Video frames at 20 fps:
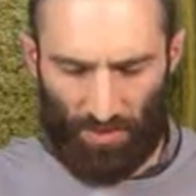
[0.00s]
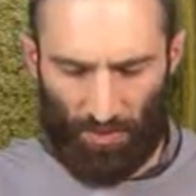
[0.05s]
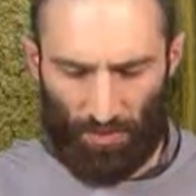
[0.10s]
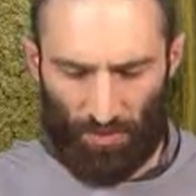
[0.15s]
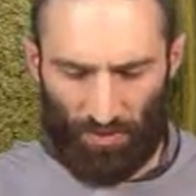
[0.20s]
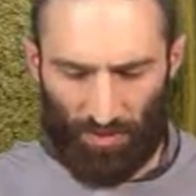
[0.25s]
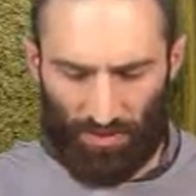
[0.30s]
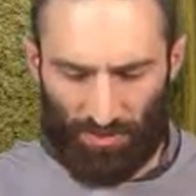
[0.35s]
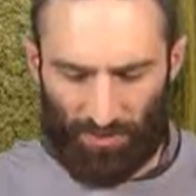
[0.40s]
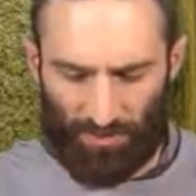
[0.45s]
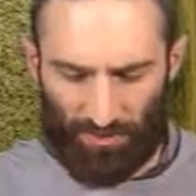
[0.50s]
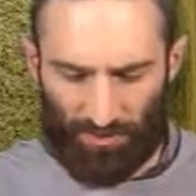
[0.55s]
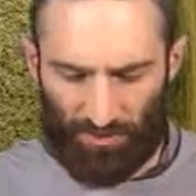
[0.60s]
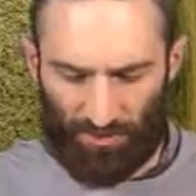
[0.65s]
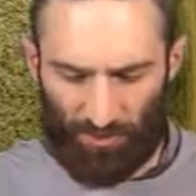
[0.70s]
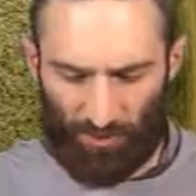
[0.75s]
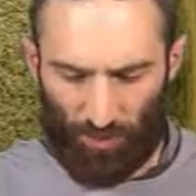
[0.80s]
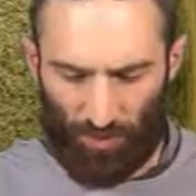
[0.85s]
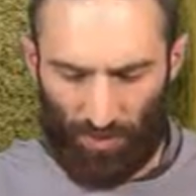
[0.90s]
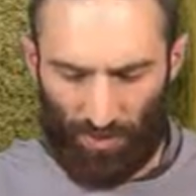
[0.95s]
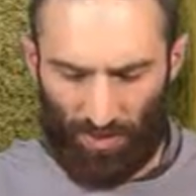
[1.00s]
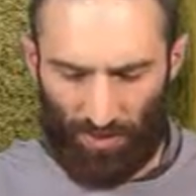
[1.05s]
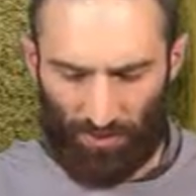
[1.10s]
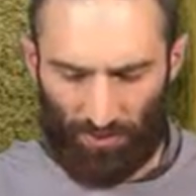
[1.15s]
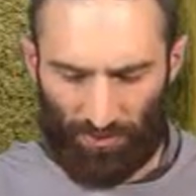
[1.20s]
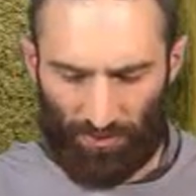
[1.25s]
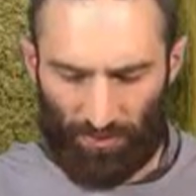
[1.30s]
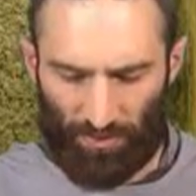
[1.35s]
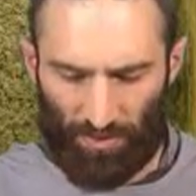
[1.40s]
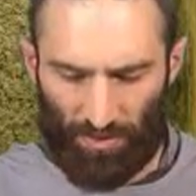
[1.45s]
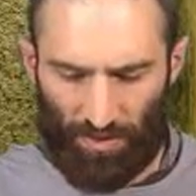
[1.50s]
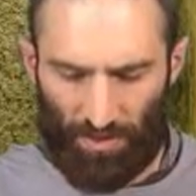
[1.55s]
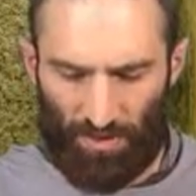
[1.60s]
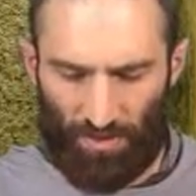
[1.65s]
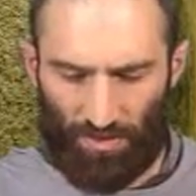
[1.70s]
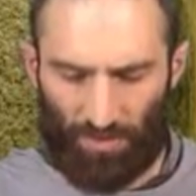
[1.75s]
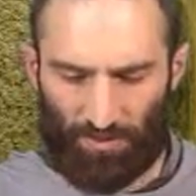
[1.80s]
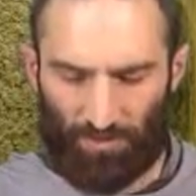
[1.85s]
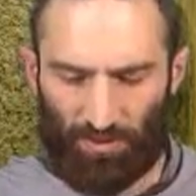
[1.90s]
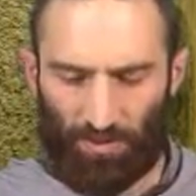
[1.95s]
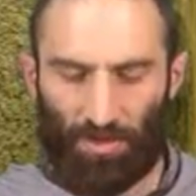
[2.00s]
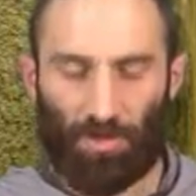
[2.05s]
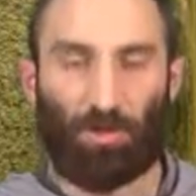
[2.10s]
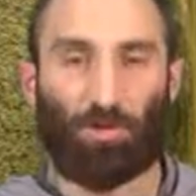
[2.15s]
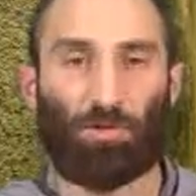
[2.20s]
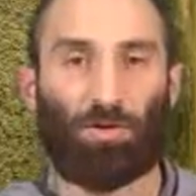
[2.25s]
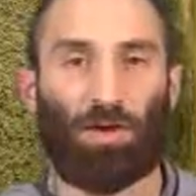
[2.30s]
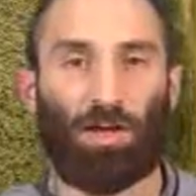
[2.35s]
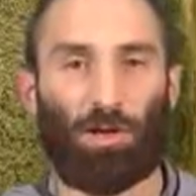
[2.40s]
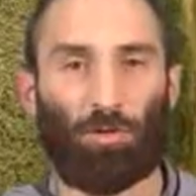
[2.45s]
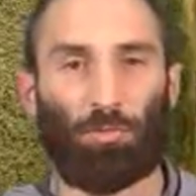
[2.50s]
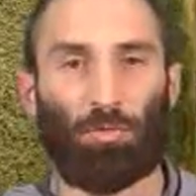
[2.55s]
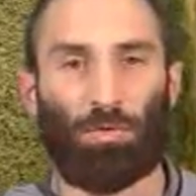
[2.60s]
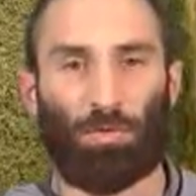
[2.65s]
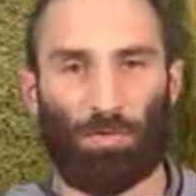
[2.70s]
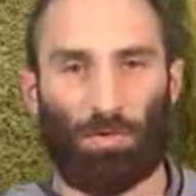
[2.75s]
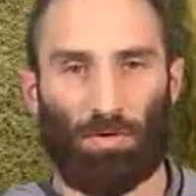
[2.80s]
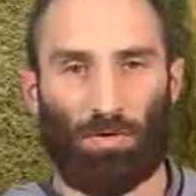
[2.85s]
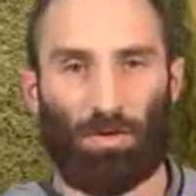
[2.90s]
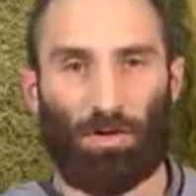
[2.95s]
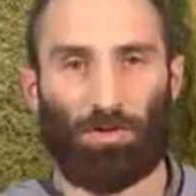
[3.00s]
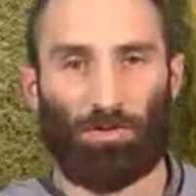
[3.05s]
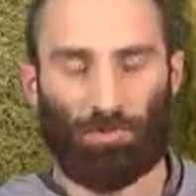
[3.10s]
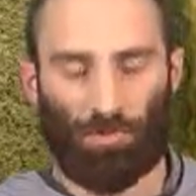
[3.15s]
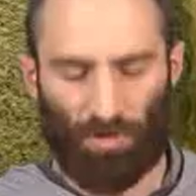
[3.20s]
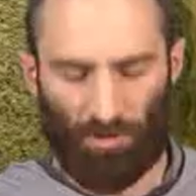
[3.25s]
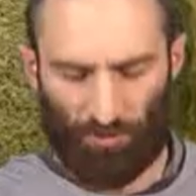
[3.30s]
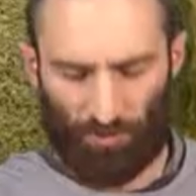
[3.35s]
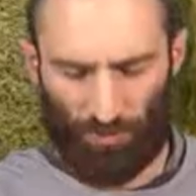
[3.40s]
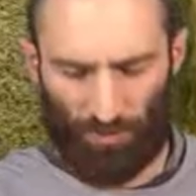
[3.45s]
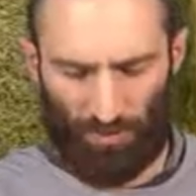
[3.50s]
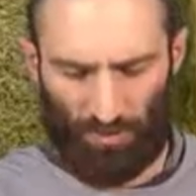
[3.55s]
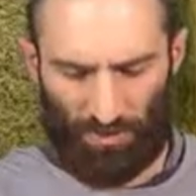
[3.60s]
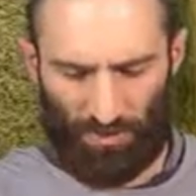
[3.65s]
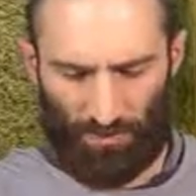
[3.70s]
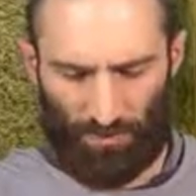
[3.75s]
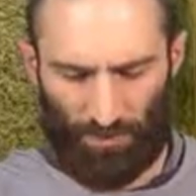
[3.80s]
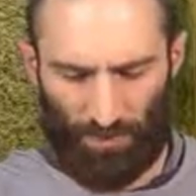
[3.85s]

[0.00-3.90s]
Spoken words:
Religious experience is uncredible or untrustworthy.